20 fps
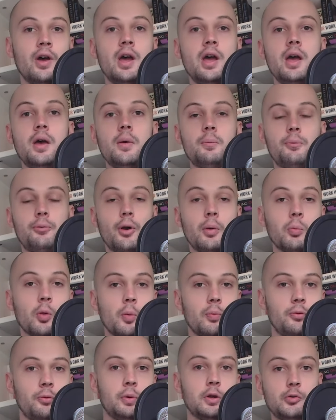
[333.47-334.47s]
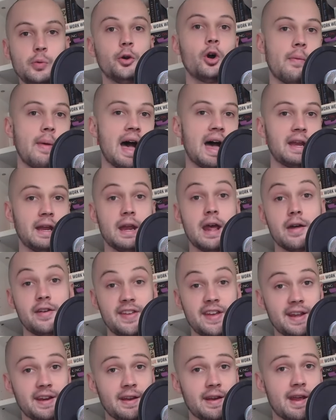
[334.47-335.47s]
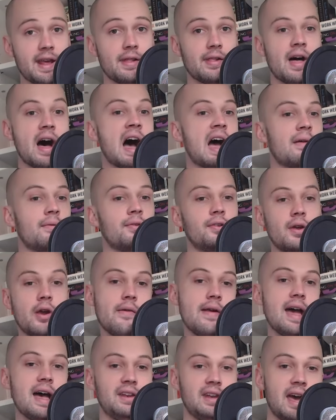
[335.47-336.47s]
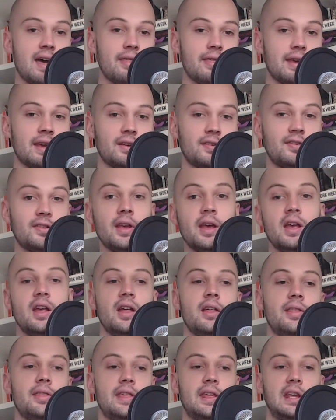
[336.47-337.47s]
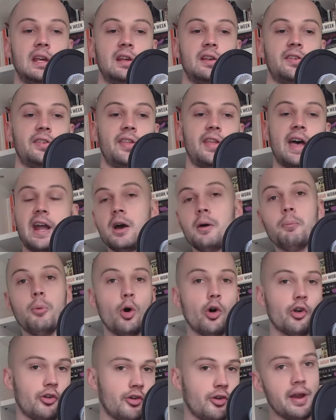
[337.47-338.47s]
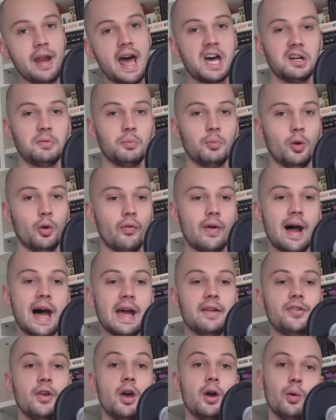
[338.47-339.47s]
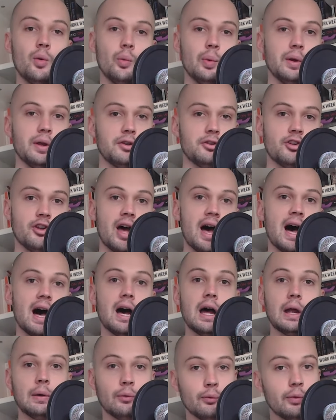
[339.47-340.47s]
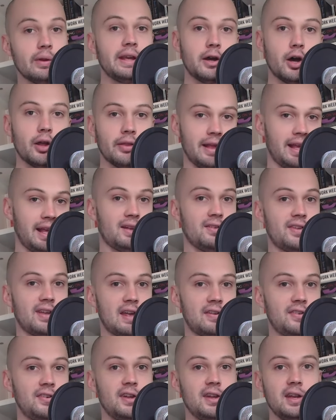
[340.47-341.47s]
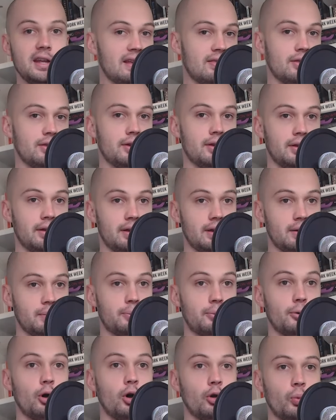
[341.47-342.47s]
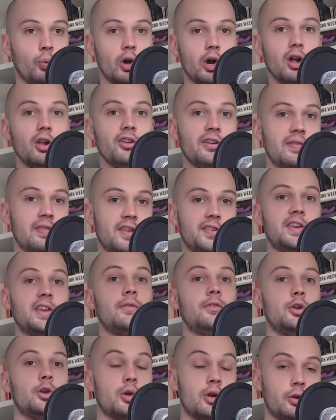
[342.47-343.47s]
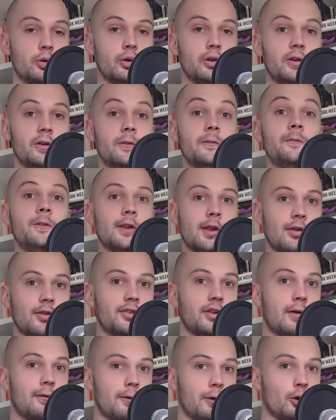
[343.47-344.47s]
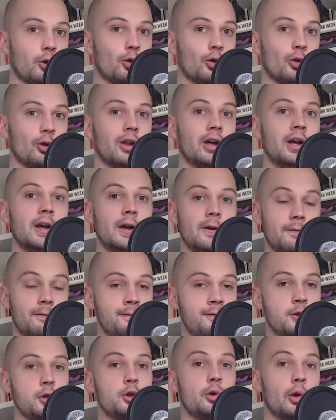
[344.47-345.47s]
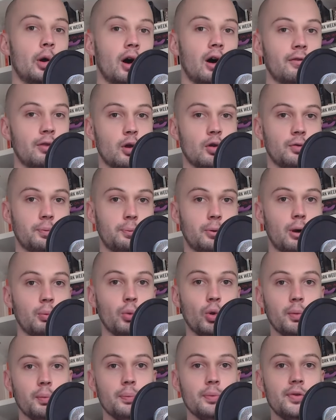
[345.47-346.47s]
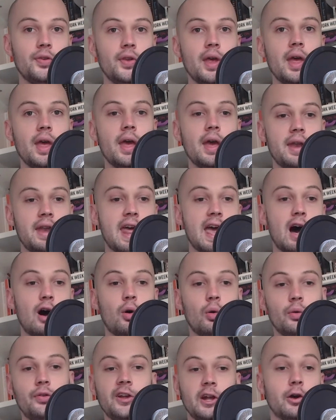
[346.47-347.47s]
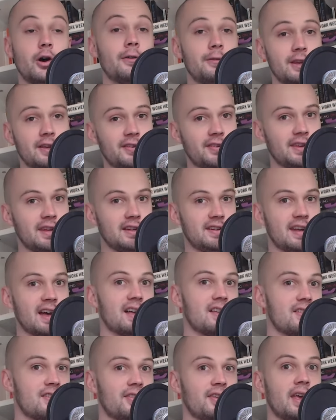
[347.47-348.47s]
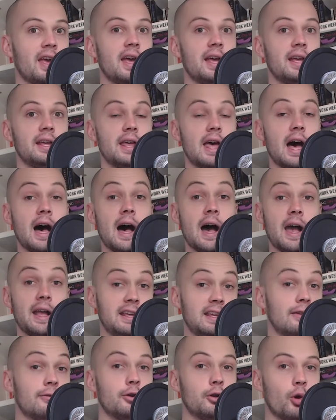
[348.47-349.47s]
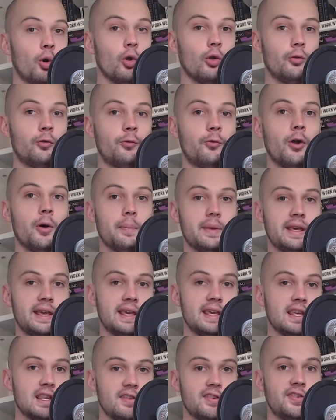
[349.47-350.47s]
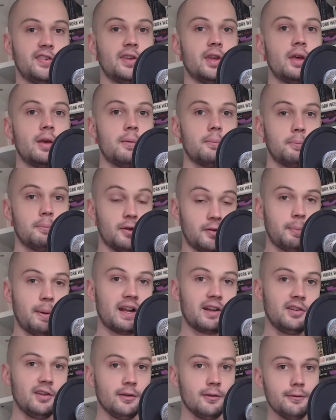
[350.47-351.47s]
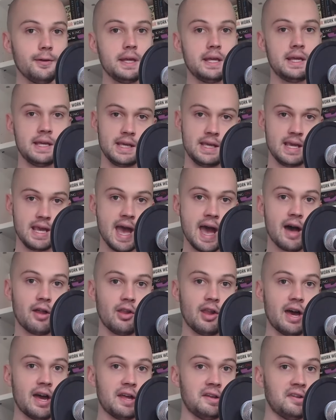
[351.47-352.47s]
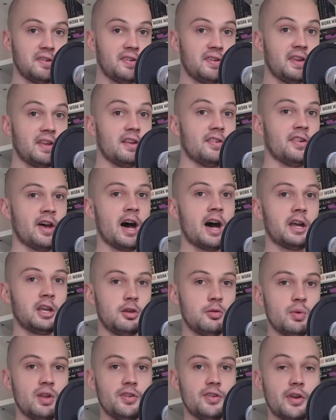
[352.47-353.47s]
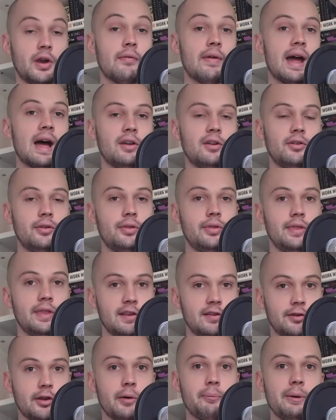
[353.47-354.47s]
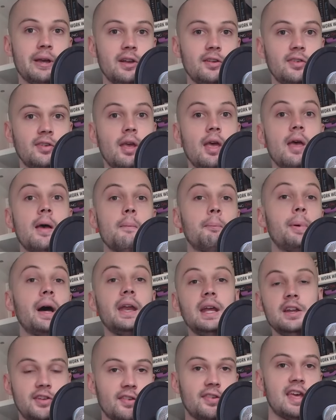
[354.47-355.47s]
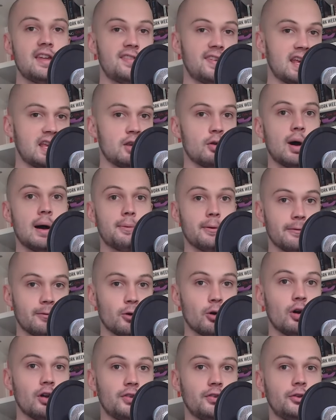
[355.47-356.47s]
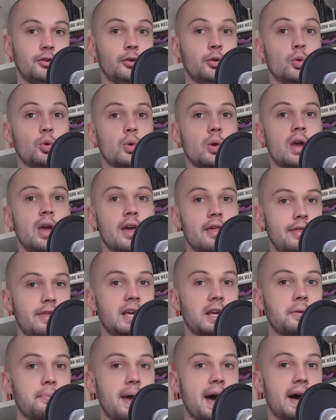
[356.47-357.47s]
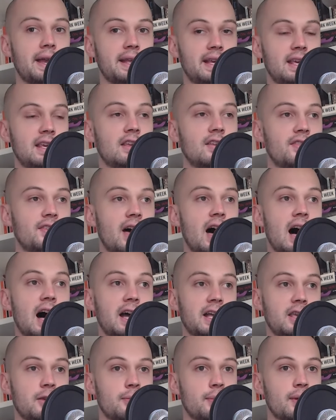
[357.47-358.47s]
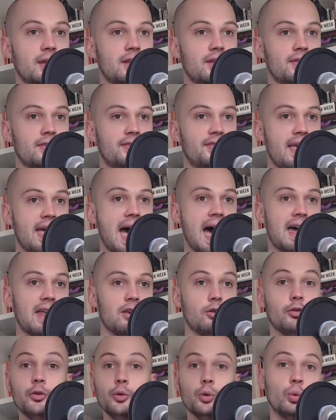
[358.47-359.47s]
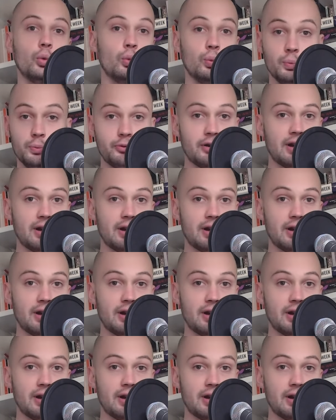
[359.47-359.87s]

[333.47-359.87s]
problems which we talk about in our day to day lives around ethics. Things like abortion and animal rights, which are really hotly contested in the broad world, and this gives you a good philosophical view of those problems. Now, Singer obviously does uh, give it all from his perspective. He, he outlines his arguments around these topics, but it does then set you up, of course, to think about his arguments and to try to